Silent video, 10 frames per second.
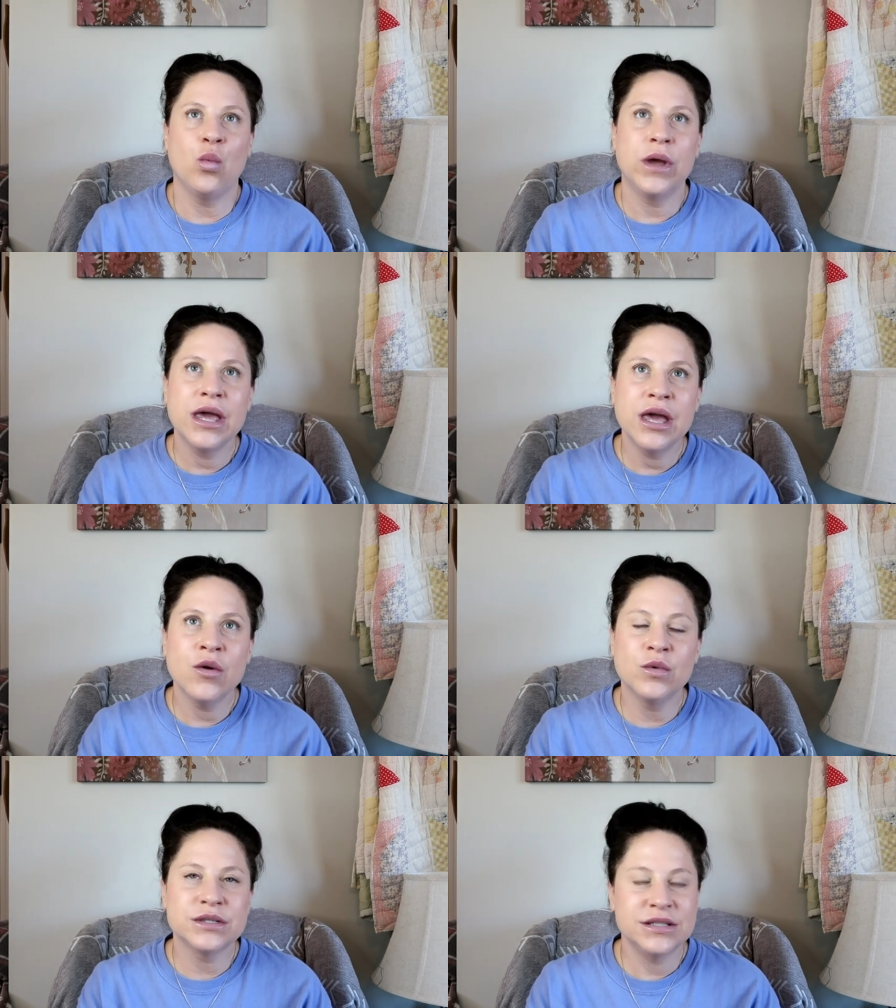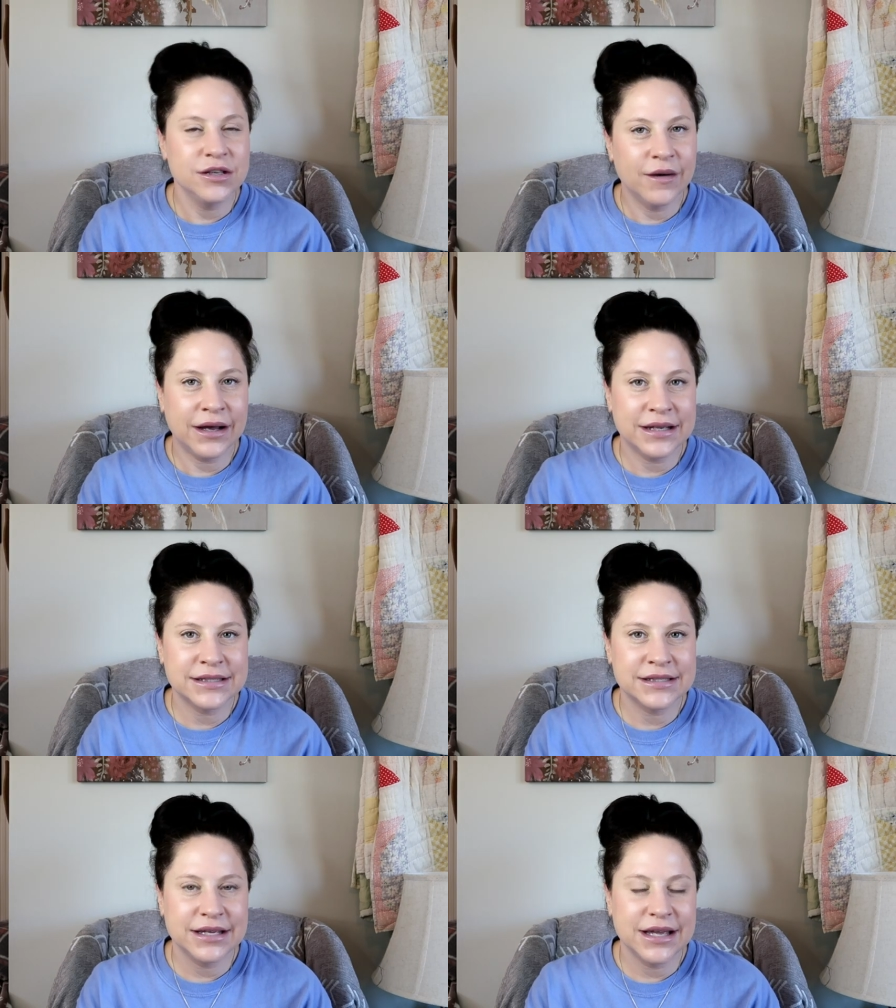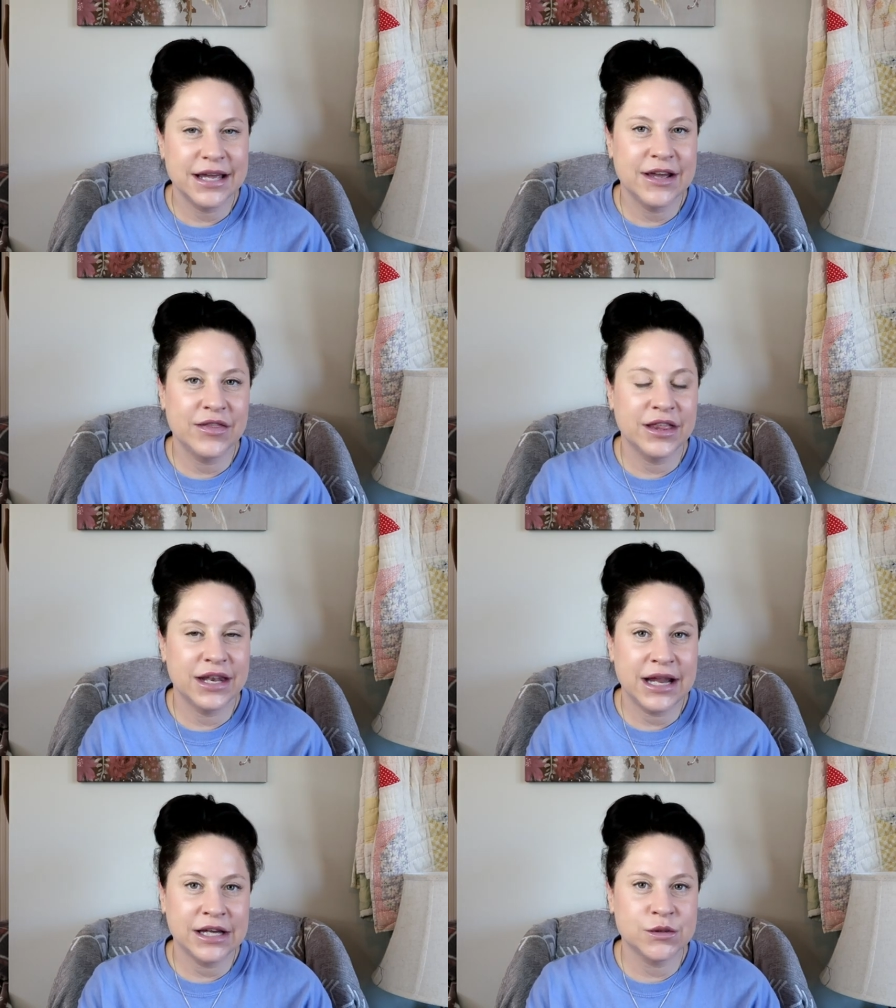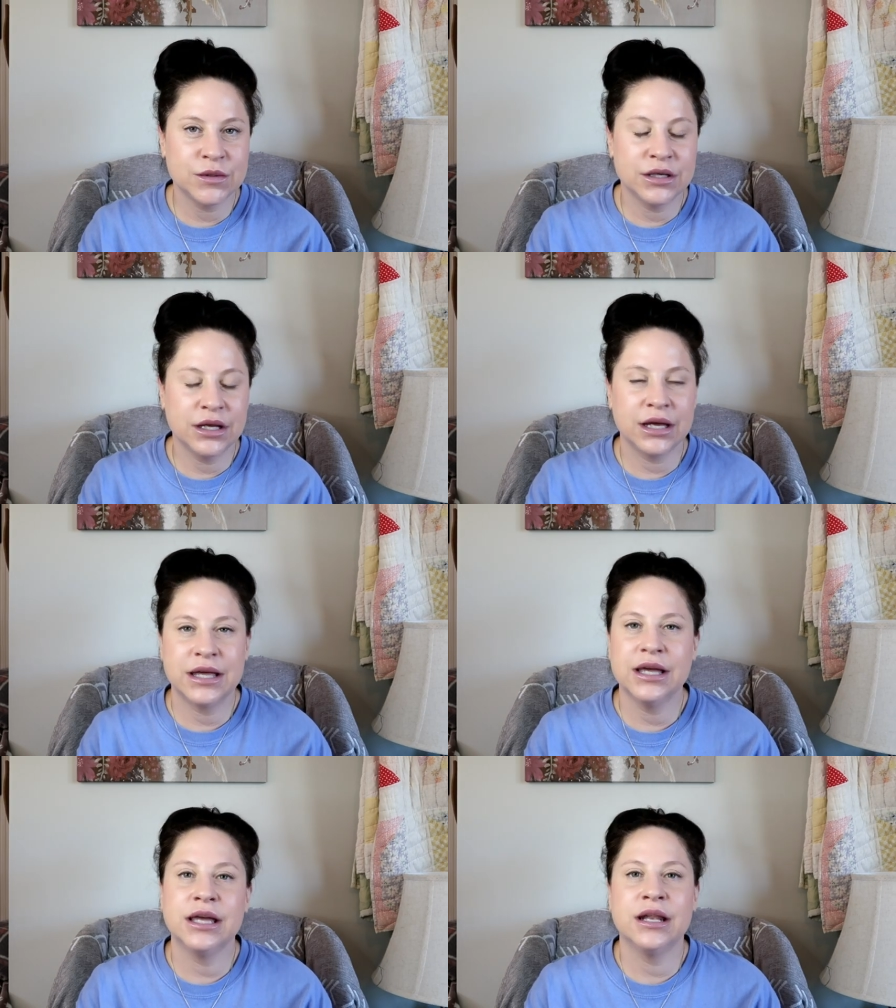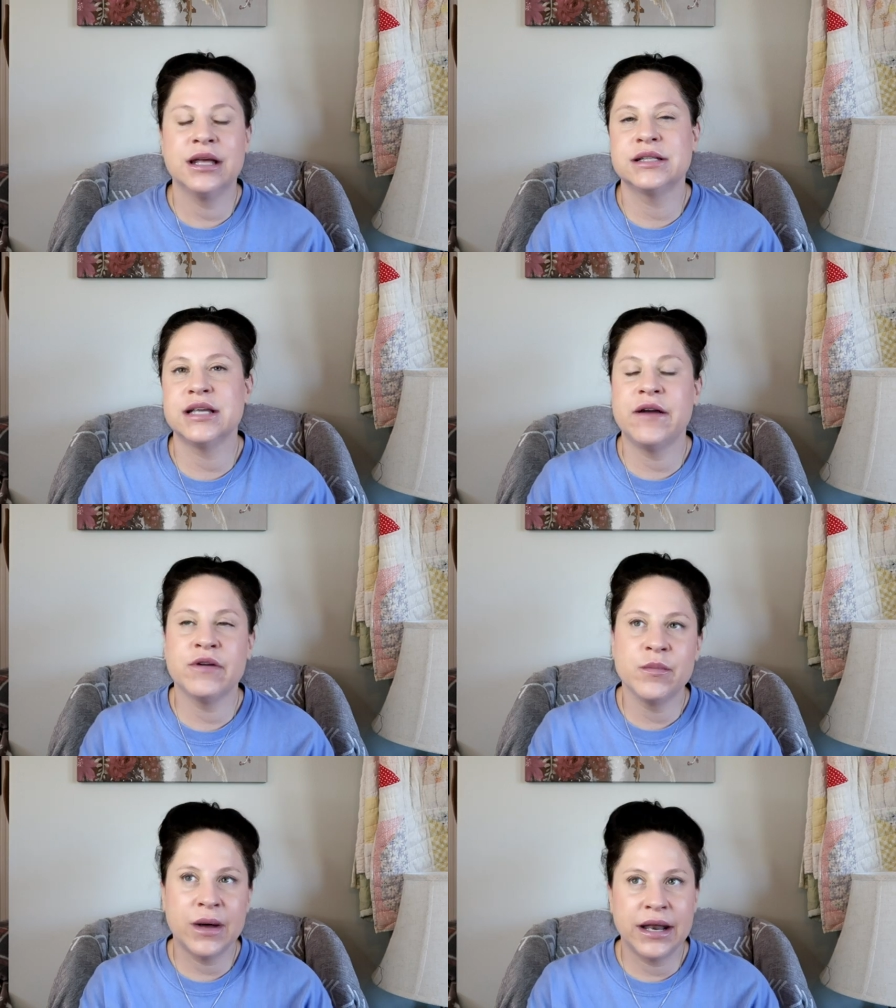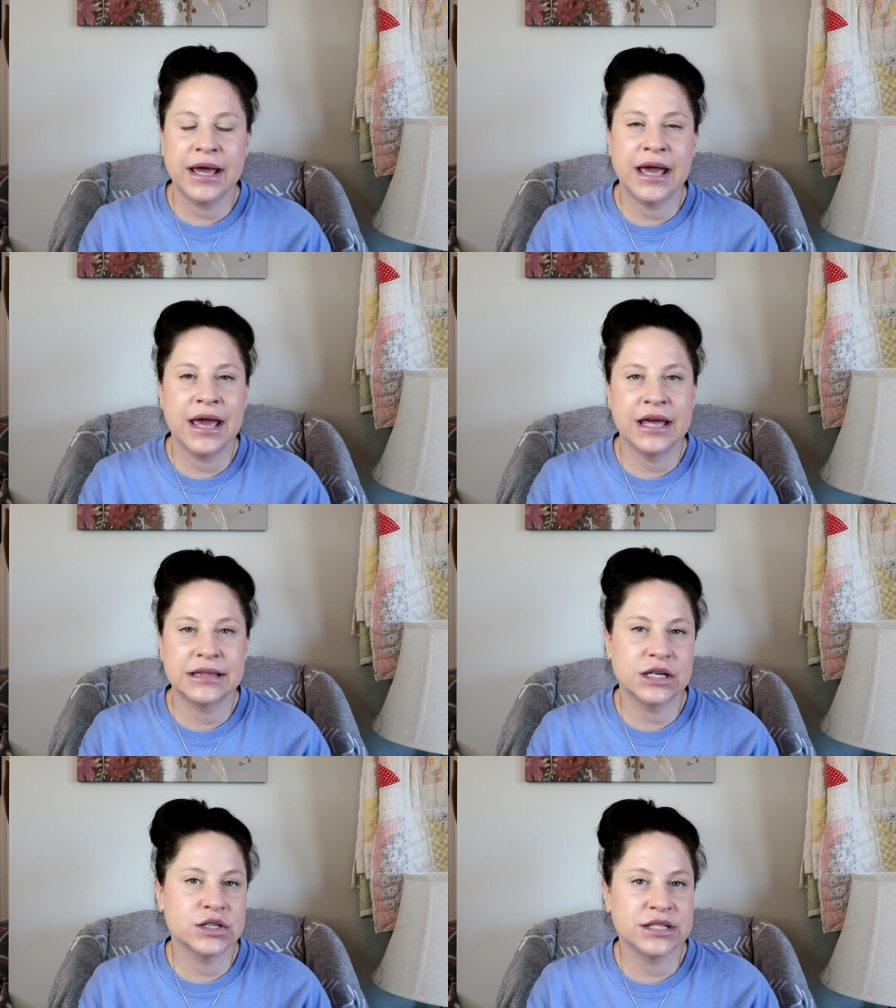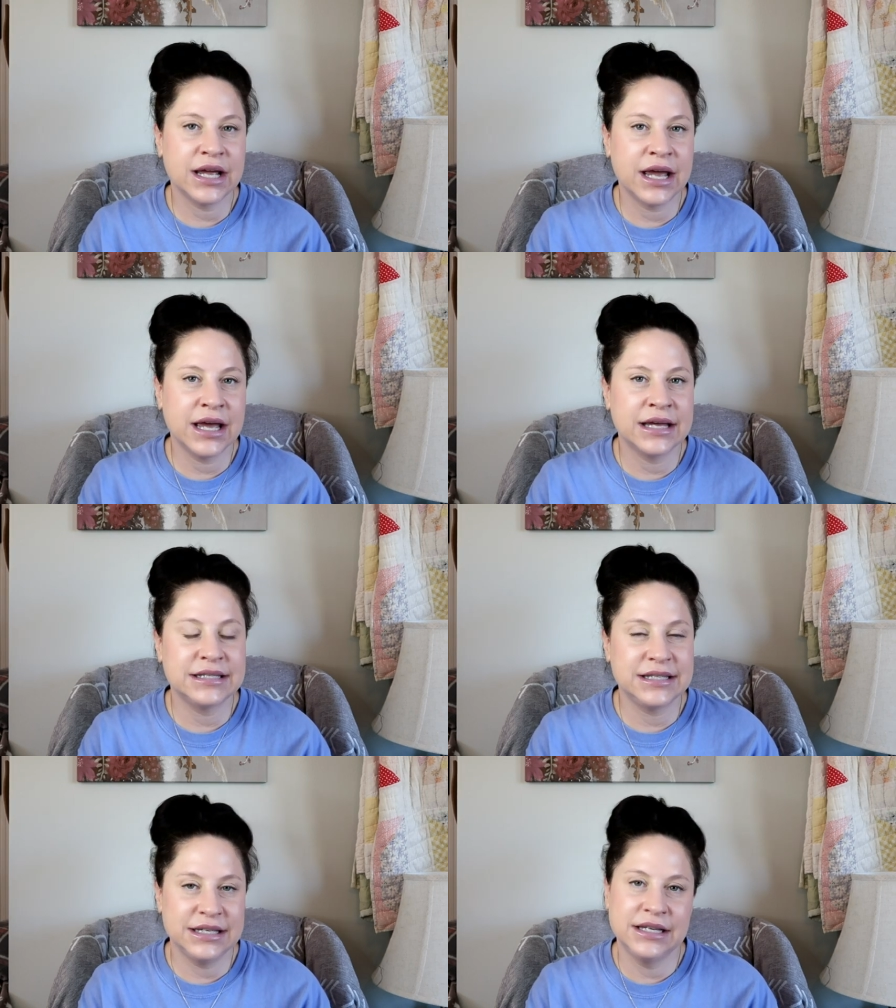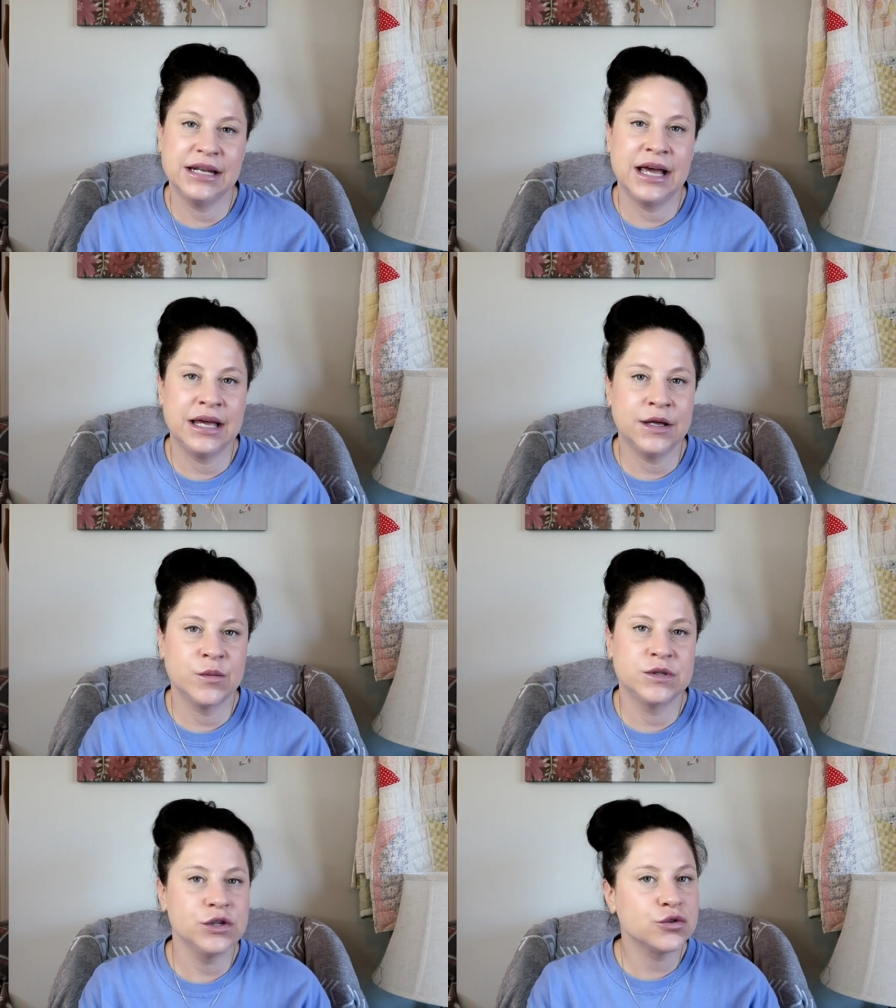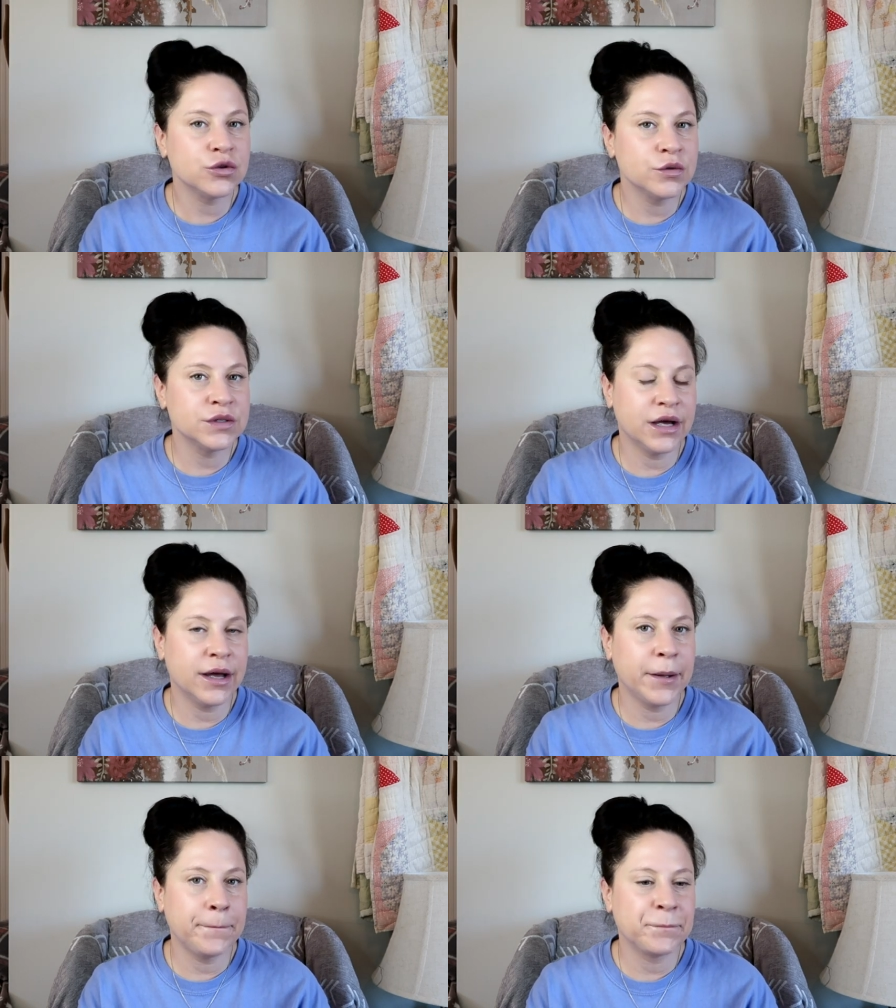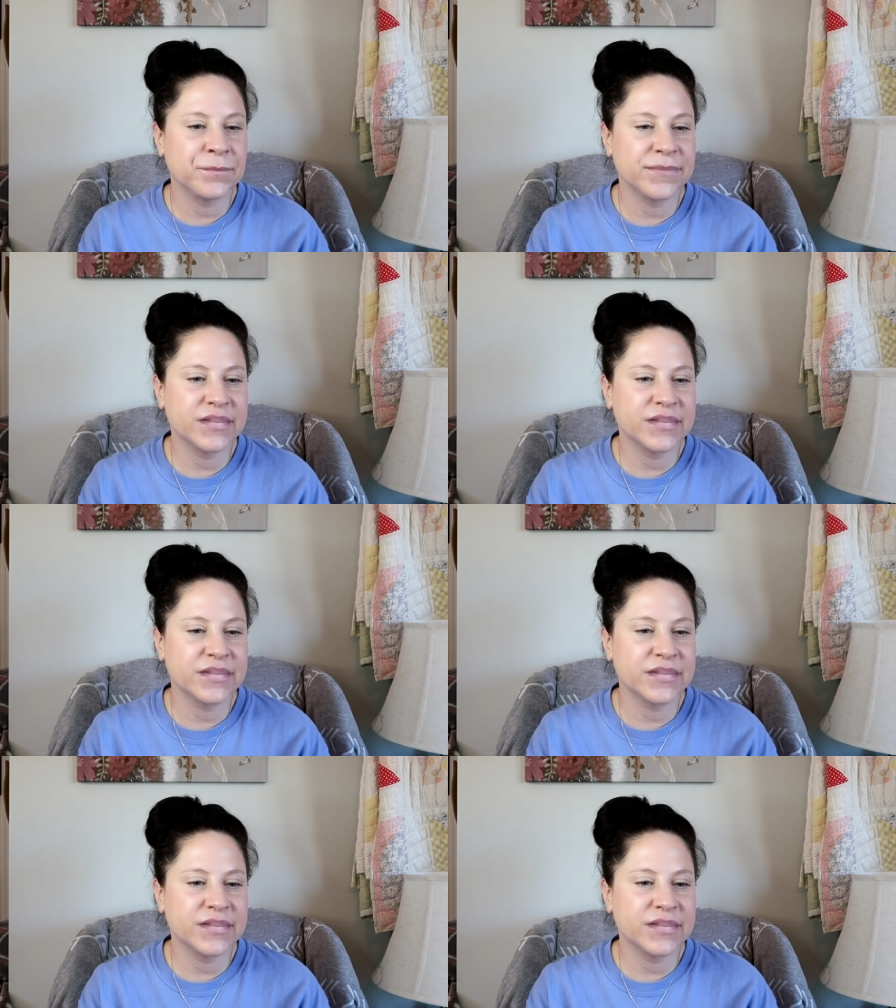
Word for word: we will see you guys in the next one. Again, it's every Monday and Thursday at 10 a.m. Central Time.